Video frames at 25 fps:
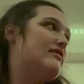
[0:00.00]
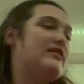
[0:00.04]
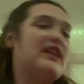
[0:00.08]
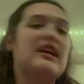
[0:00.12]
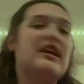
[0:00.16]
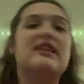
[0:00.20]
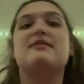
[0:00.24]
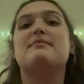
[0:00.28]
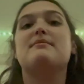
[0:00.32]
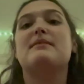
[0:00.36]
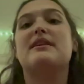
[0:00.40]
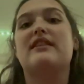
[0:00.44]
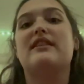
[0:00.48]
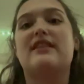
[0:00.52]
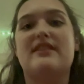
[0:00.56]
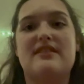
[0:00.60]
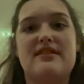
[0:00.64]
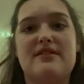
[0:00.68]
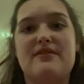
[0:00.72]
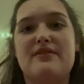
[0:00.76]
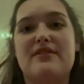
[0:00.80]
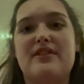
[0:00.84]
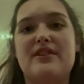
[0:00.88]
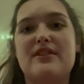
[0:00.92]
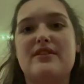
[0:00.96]
That's my
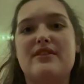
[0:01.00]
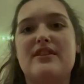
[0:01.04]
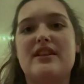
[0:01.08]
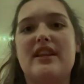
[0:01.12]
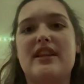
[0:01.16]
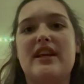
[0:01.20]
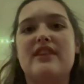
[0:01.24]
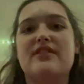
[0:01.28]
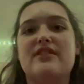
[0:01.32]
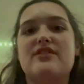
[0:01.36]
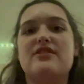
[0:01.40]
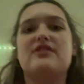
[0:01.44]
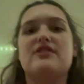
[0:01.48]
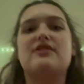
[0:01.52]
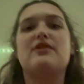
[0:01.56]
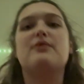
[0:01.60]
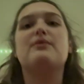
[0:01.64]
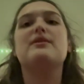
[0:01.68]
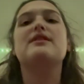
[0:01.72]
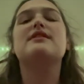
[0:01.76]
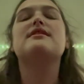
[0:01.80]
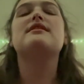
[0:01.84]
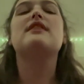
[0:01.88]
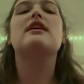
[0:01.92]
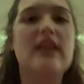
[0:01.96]
lesson for you today is just
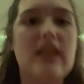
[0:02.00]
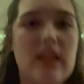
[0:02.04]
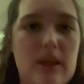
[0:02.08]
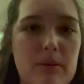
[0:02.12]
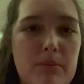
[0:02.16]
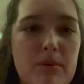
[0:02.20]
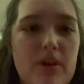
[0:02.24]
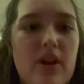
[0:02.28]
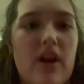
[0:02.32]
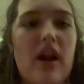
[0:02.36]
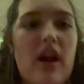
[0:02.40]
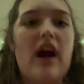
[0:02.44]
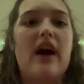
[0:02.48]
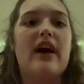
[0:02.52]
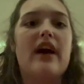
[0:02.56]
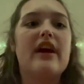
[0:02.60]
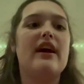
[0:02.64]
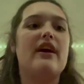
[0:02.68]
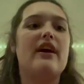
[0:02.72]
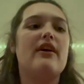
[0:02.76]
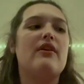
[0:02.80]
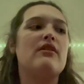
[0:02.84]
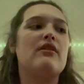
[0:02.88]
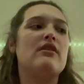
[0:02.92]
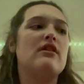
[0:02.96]
always keep your eye
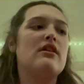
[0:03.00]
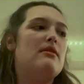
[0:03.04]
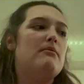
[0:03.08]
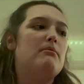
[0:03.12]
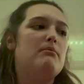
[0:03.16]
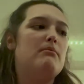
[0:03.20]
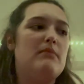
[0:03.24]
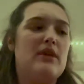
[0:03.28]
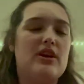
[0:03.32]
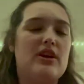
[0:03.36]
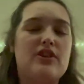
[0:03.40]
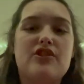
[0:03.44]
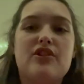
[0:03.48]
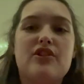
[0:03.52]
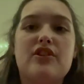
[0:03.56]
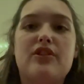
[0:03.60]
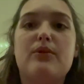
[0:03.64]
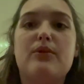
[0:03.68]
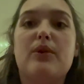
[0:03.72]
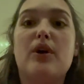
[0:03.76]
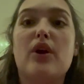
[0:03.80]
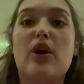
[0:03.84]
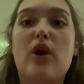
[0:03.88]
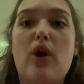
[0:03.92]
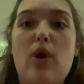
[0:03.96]
out. Make sure you
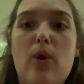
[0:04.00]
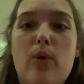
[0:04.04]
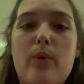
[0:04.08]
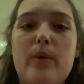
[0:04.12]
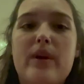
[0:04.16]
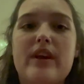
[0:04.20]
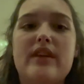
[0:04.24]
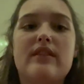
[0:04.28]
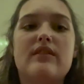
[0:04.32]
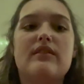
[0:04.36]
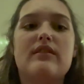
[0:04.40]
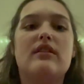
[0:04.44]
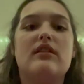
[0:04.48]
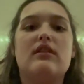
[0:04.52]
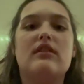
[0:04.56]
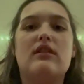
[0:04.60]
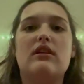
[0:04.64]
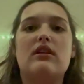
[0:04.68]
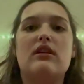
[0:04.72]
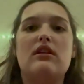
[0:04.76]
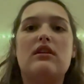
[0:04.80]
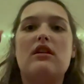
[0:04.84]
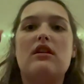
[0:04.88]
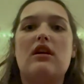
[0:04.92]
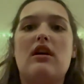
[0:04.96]
are always
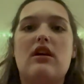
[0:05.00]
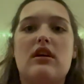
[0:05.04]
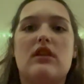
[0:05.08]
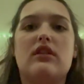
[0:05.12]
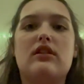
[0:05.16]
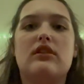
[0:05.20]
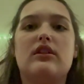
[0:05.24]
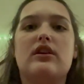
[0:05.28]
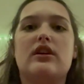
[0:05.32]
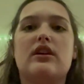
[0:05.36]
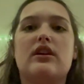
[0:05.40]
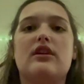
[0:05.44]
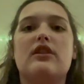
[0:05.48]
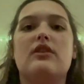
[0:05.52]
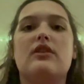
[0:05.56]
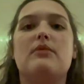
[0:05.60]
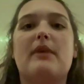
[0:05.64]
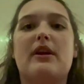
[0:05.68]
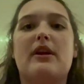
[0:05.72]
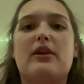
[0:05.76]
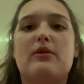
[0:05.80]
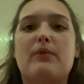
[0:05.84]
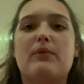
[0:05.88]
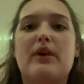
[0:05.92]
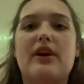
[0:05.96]
on alert no
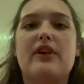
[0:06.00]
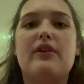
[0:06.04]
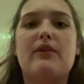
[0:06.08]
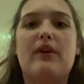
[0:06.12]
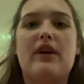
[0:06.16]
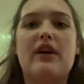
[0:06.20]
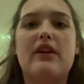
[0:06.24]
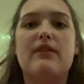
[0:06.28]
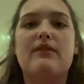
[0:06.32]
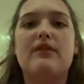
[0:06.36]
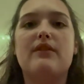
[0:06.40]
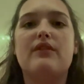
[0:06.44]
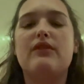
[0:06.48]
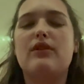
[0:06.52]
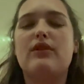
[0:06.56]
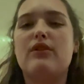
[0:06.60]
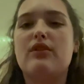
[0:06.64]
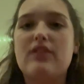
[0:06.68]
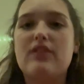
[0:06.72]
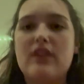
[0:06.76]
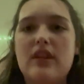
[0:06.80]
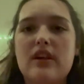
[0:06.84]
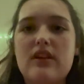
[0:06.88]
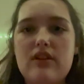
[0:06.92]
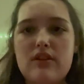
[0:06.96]
matter where you are. Even if you
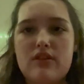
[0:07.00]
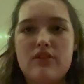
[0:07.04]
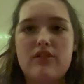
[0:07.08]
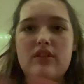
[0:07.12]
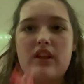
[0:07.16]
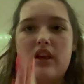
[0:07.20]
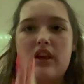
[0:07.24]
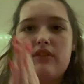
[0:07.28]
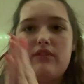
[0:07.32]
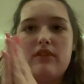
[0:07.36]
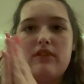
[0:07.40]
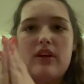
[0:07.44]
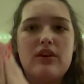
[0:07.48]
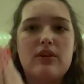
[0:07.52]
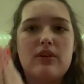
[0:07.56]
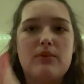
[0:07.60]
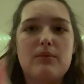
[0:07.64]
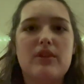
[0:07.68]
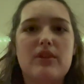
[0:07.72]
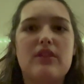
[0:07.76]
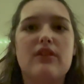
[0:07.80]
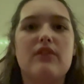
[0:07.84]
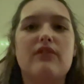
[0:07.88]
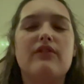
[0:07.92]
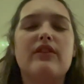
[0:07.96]
think you're safe and you're
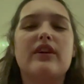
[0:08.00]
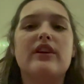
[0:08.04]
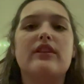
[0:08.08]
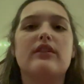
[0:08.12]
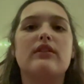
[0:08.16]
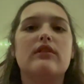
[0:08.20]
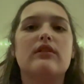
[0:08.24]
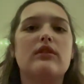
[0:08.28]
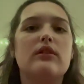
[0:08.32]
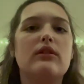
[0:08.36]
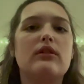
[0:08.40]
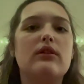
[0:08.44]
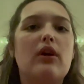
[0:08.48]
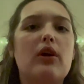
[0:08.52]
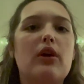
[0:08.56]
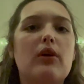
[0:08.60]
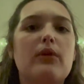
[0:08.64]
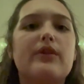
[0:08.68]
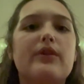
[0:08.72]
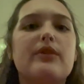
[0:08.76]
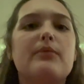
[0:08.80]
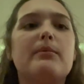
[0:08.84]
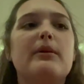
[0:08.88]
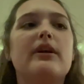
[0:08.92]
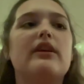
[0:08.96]
with your friends,
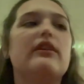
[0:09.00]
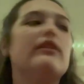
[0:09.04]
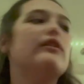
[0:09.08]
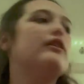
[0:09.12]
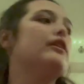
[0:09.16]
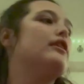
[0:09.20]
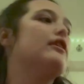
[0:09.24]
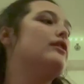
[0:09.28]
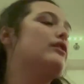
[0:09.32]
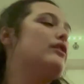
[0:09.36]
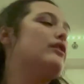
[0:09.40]
always be on alert.